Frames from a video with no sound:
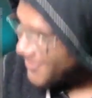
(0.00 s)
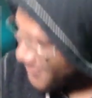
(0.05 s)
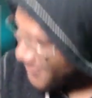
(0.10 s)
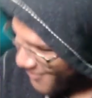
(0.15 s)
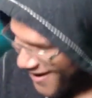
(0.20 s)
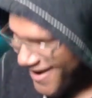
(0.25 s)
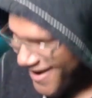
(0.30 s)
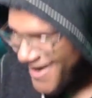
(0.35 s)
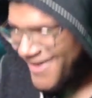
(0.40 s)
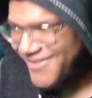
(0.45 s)

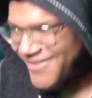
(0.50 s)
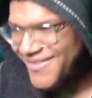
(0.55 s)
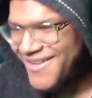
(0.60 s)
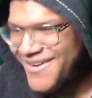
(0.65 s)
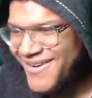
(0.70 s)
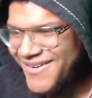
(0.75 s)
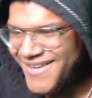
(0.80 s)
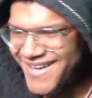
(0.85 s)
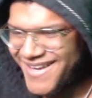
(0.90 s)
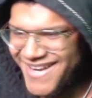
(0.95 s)
Wow.
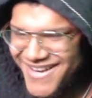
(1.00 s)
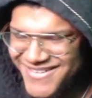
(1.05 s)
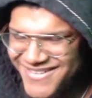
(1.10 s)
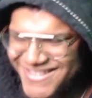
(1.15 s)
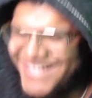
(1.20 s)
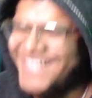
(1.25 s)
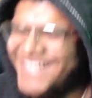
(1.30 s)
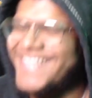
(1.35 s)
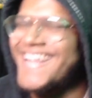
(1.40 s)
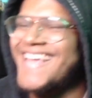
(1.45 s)
Okay, that
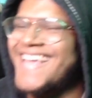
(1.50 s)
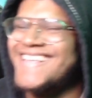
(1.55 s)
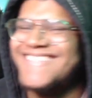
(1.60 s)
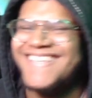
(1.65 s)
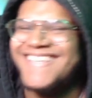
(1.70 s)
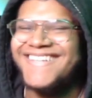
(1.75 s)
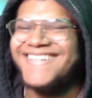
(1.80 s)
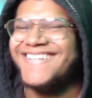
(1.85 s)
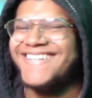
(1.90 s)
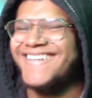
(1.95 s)
was a good ass
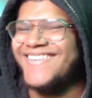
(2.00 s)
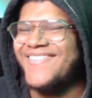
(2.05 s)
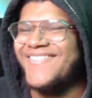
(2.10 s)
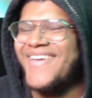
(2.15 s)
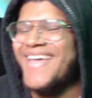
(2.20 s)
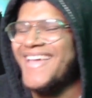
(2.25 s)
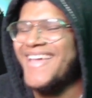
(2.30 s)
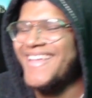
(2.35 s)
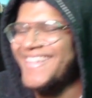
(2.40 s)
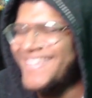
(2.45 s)
ending,
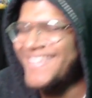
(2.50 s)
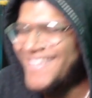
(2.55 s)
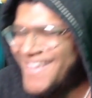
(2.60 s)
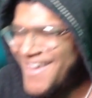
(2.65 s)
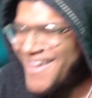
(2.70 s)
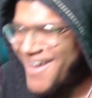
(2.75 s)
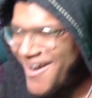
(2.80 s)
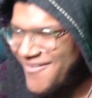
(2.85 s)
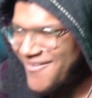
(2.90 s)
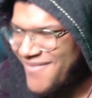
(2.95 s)
man.
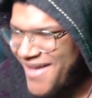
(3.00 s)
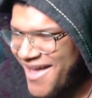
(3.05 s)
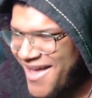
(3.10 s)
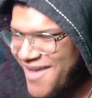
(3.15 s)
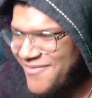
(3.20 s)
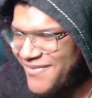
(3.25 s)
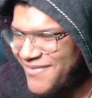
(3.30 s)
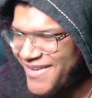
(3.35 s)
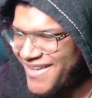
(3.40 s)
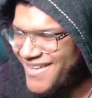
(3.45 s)
I'm
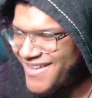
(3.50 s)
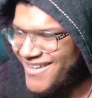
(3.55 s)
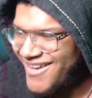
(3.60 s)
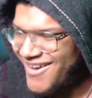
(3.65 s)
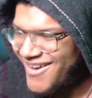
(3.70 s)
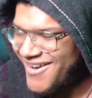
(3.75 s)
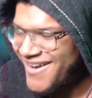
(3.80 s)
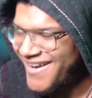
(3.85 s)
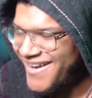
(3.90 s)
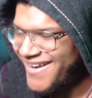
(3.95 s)
happy.
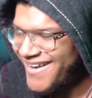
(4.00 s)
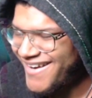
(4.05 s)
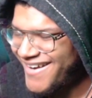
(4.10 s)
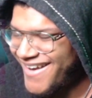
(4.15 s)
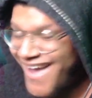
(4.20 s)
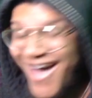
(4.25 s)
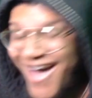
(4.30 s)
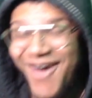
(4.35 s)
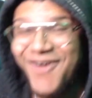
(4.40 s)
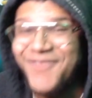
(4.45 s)
Uh,
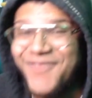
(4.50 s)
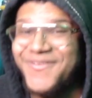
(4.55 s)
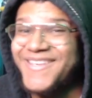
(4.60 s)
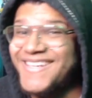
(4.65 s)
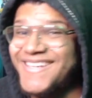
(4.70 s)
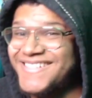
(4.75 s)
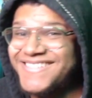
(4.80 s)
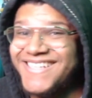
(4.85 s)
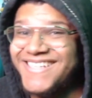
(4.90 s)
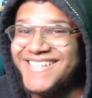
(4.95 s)
uh I hope we
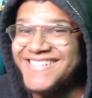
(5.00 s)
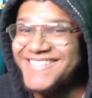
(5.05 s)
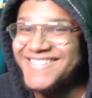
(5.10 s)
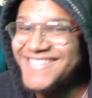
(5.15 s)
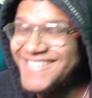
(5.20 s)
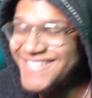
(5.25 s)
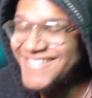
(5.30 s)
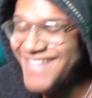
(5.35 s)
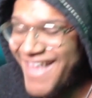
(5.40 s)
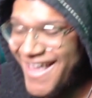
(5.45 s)
get a second
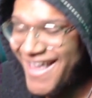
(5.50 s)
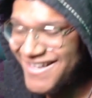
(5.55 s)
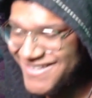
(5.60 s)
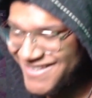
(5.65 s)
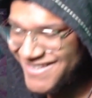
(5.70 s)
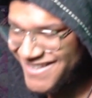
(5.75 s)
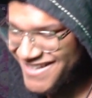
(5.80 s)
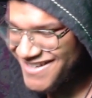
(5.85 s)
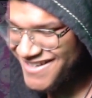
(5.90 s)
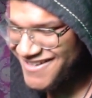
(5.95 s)
season
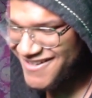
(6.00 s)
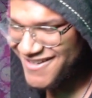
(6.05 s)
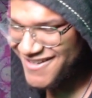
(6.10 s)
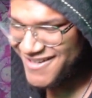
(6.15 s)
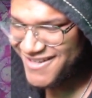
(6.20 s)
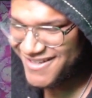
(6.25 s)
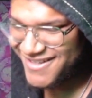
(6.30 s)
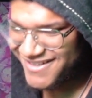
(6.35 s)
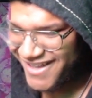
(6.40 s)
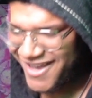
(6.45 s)
actually.
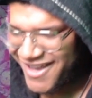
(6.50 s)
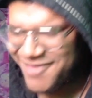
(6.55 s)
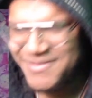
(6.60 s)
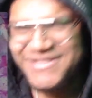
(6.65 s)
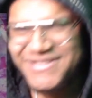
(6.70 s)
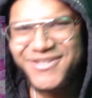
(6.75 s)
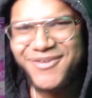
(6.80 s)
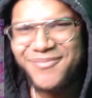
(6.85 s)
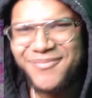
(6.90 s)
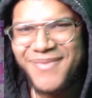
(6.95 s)
Damn,
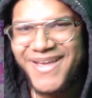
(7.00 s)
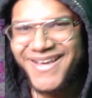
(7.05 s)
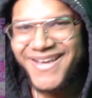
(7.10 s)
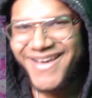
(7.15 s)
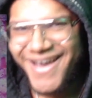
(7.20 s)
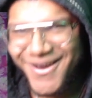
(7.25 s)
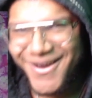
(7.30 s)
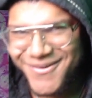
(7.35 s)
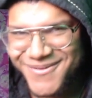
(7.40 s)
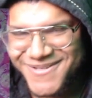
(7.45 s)
is there a
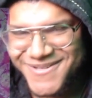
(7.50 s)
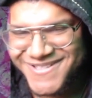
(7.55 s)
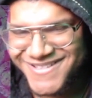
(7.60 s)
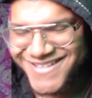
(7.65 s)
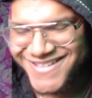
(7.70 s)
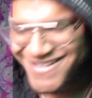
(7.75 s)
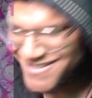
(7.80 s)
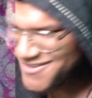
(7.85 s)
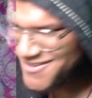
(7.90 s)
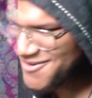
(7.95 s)
manga out?
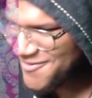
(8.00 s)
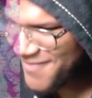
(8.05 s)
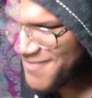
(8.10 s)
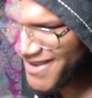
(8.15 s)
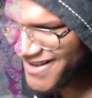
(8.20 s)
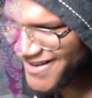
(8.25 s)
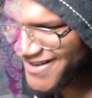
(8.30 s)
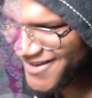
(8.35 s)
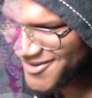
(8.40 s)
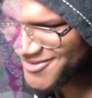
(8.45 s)
Is there a
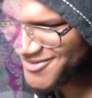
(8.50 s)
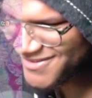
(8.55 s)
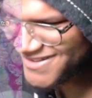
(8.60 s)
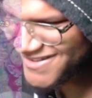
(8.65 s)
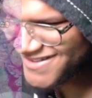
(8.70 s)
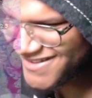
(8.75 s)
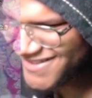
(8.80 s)
manga out?